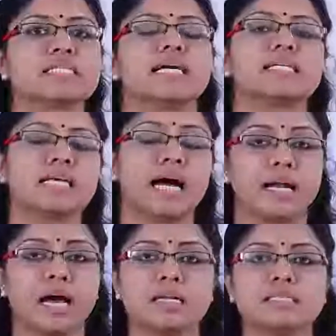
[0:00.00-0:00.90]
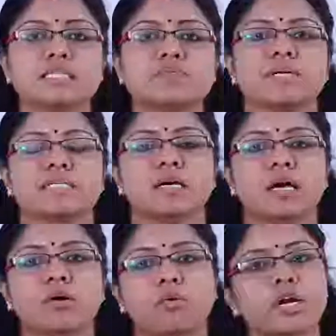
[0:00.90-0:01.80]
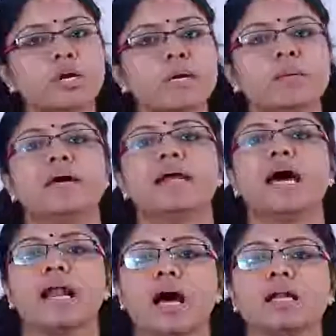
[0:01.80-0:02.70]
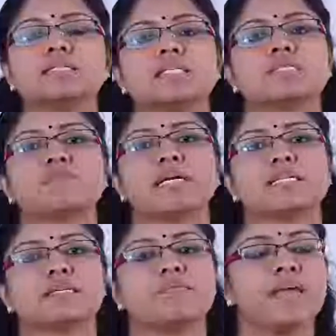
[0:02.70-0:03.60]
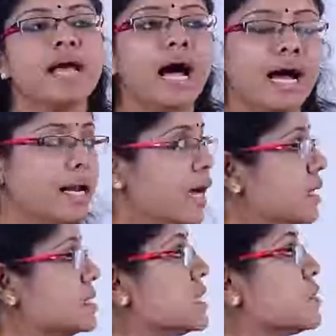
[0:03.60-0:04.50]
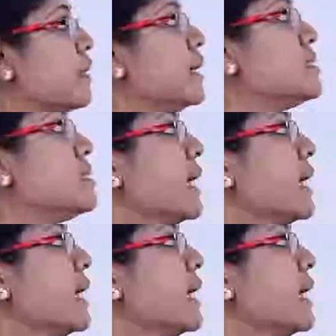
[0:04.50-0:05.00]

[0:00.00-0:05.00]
that is analysis phase. What do you mean by an analysis phase? Analysis phase